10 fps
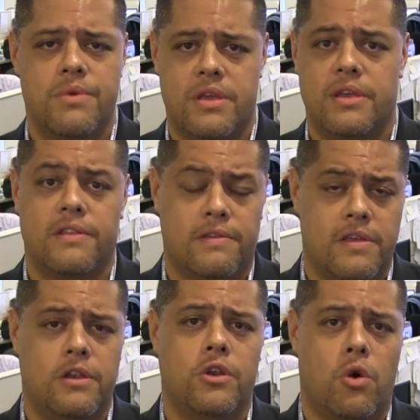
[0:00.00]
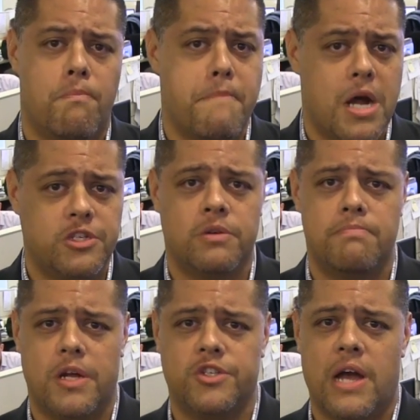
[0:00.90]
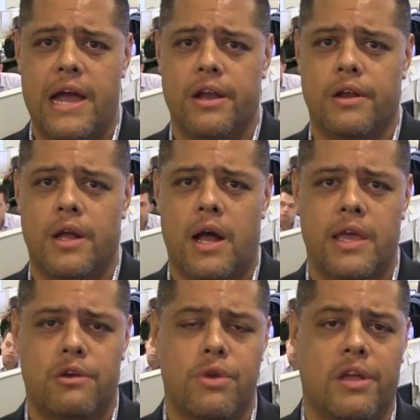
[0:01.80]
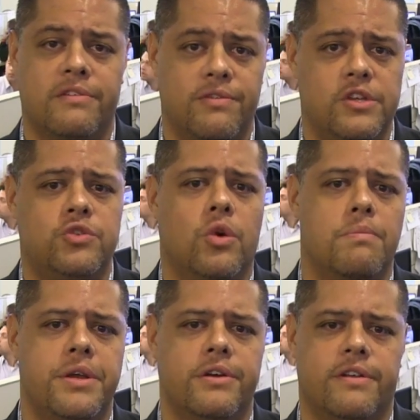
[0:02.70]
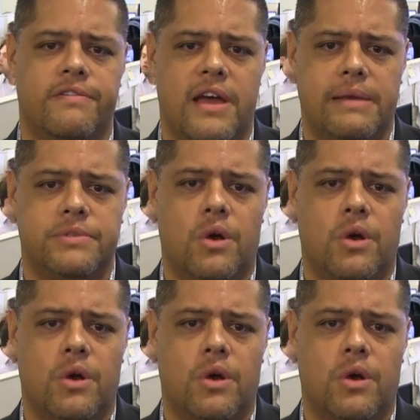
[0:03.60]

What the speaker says: we can continue to go much, much higher in a relatively short period of time.